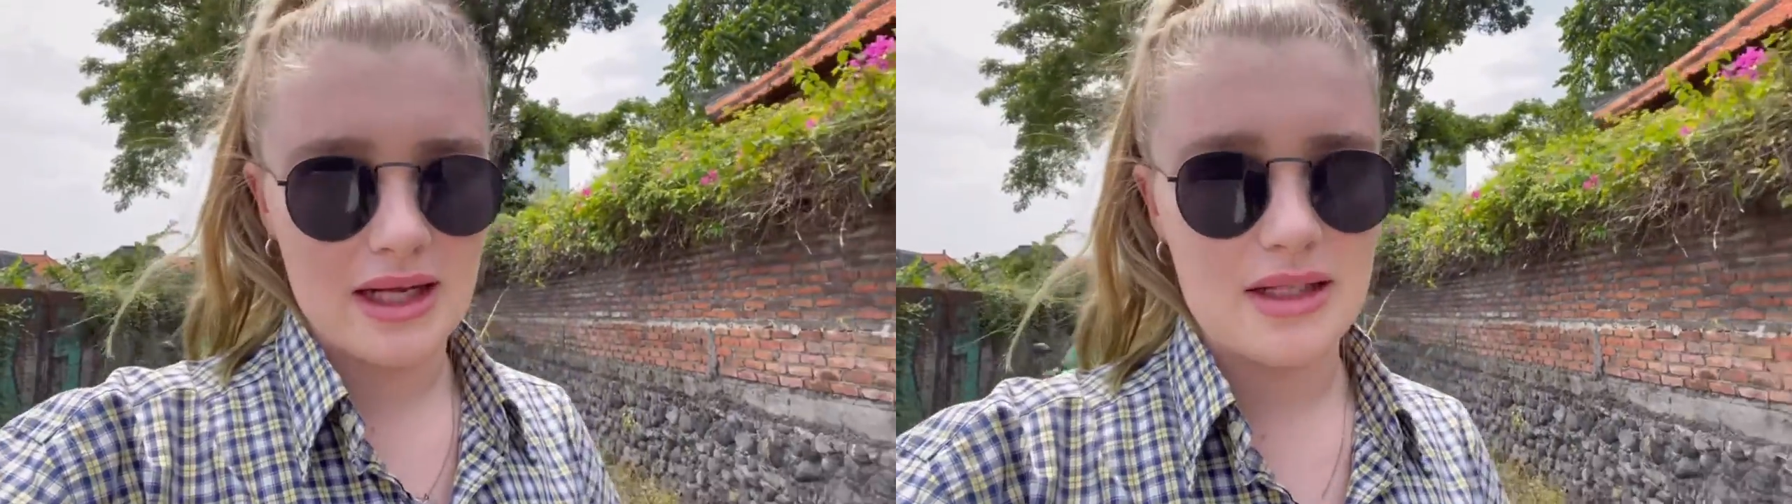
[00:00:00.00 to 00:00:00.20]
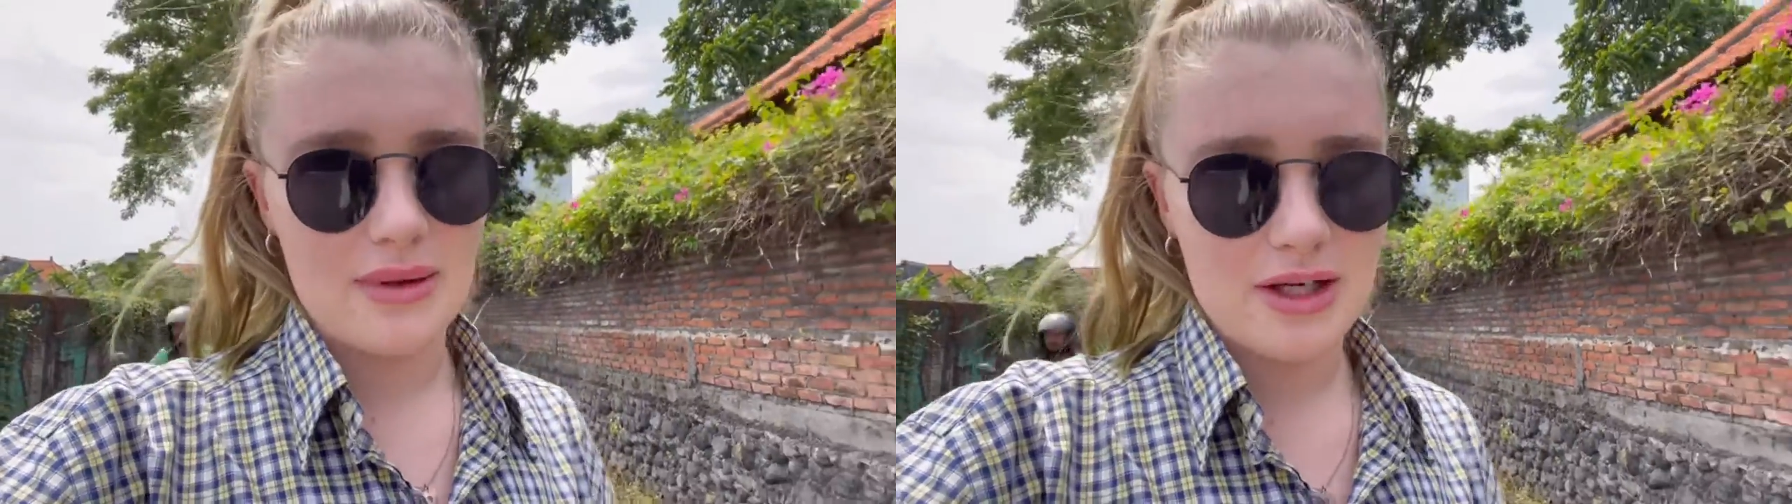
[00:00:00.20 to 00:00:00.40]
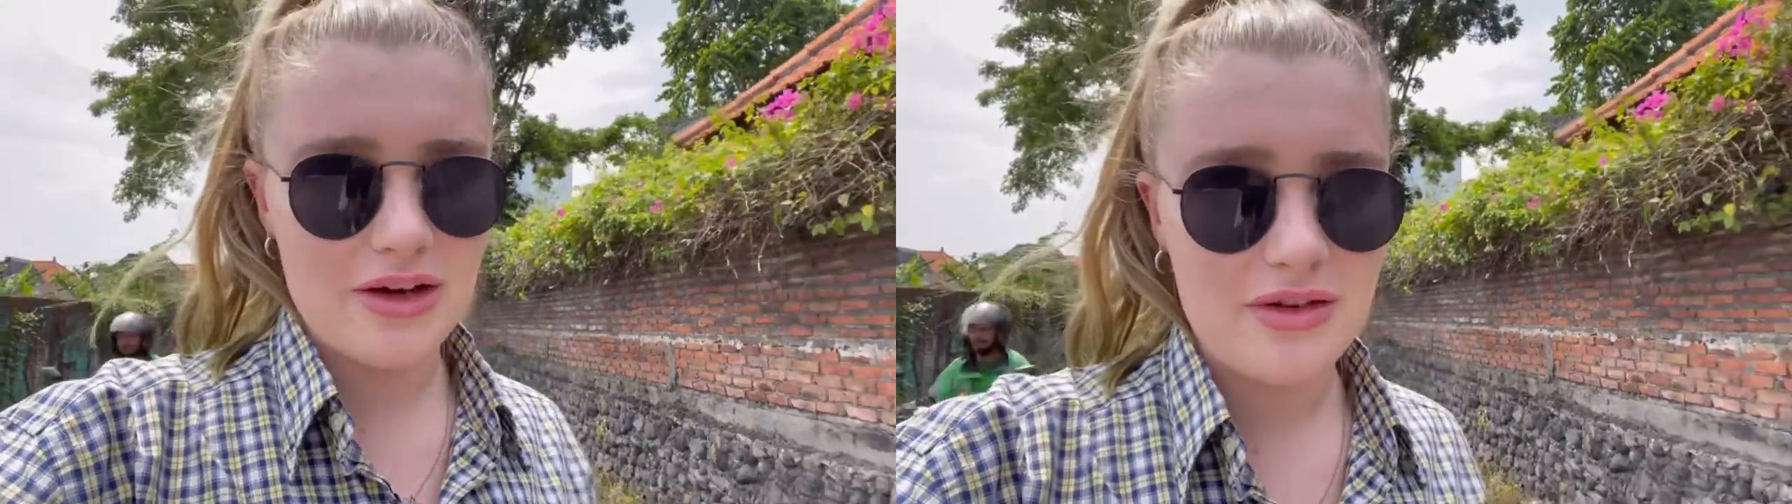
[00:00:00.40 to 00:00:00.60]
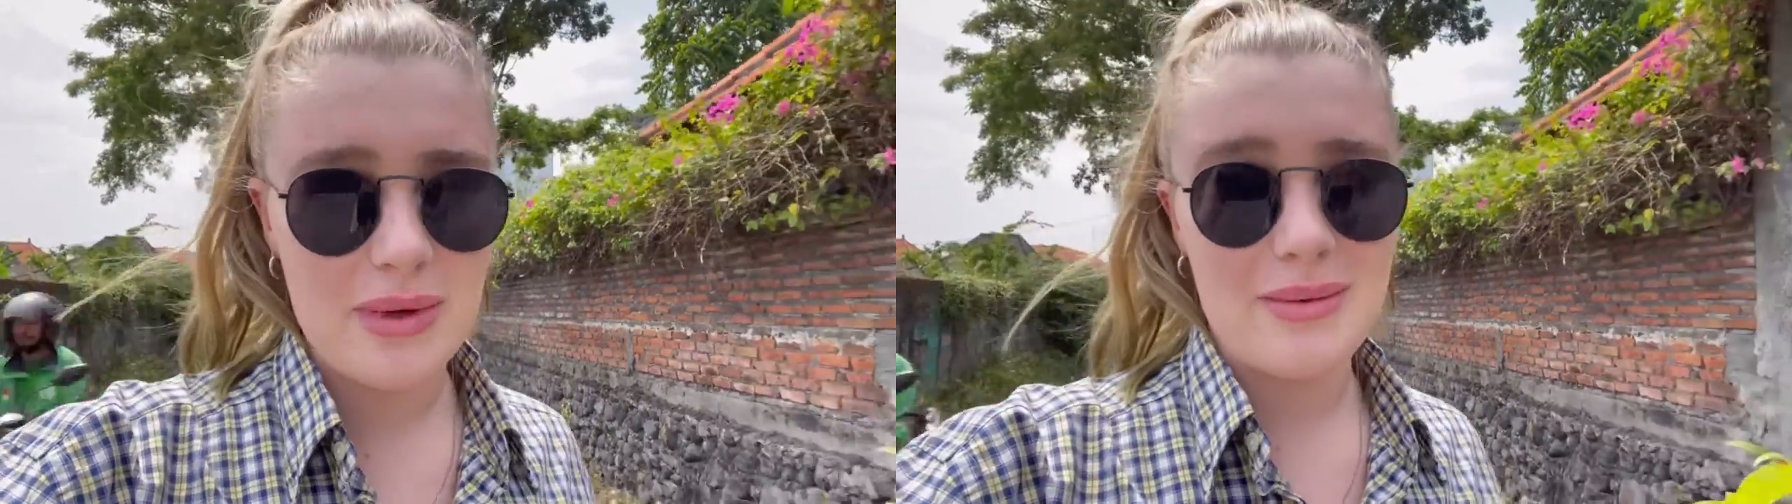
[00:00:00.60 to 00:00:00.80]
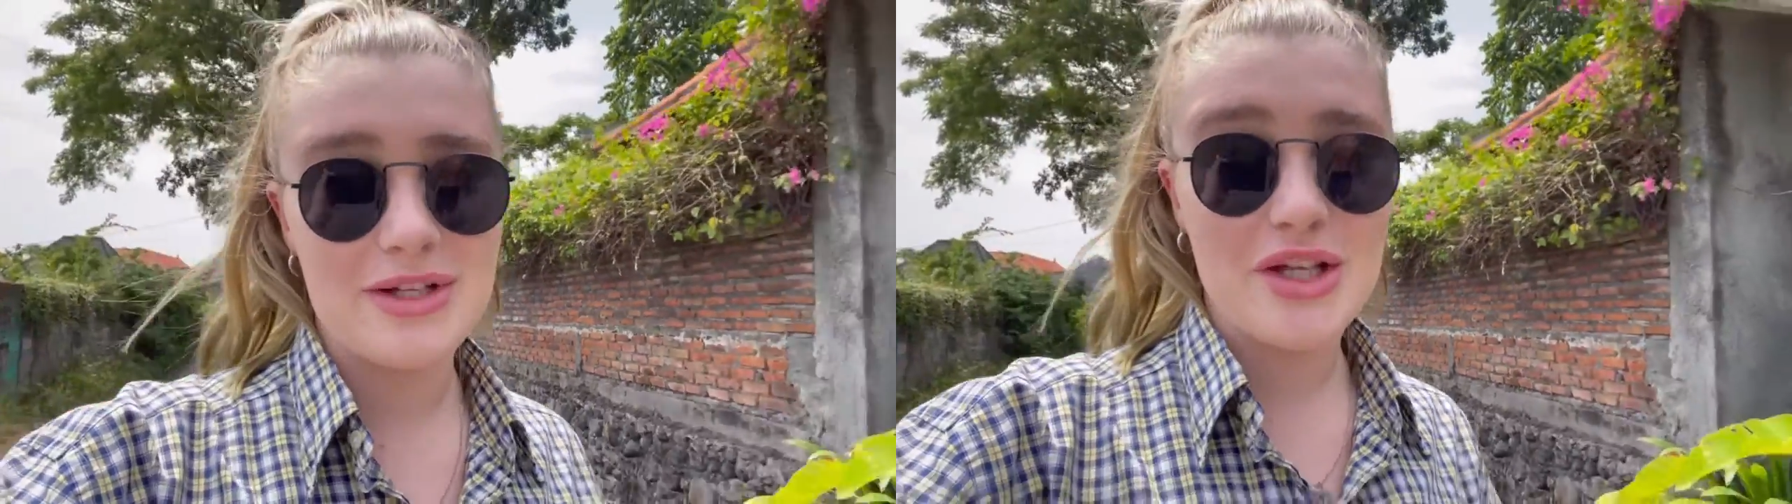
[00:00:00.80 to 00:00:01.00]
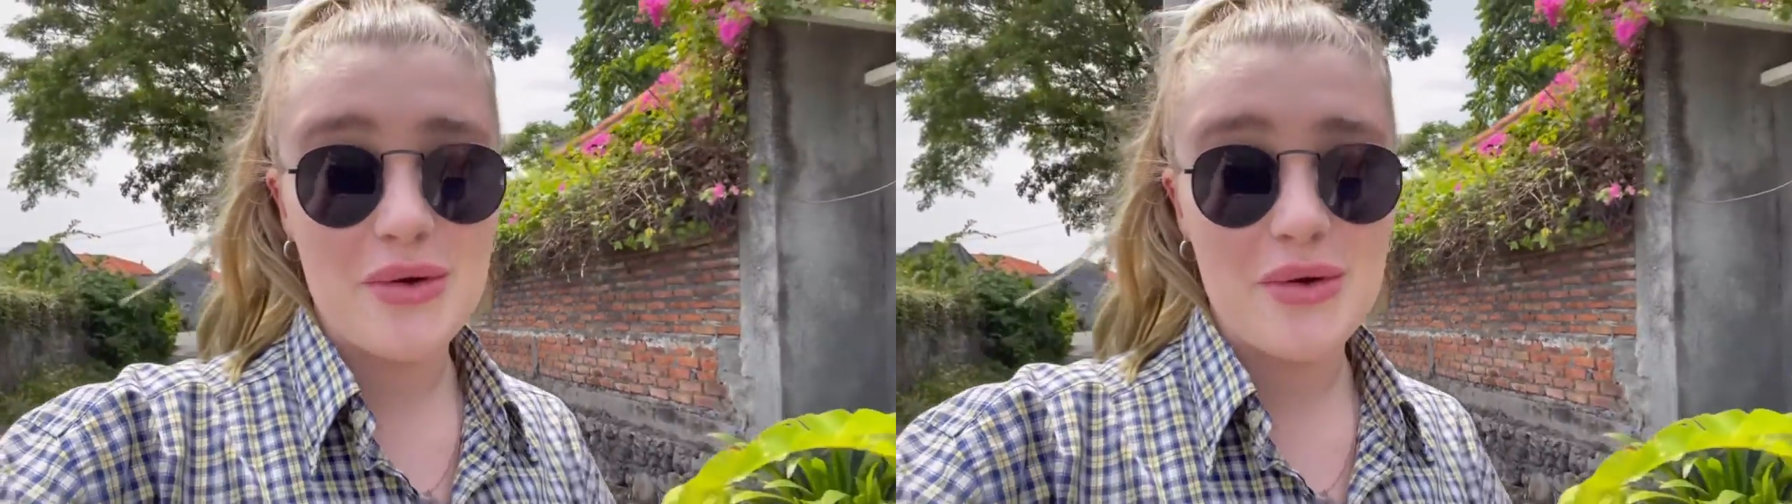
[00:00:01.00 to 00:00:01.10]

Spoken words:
because we actually have to be up at 2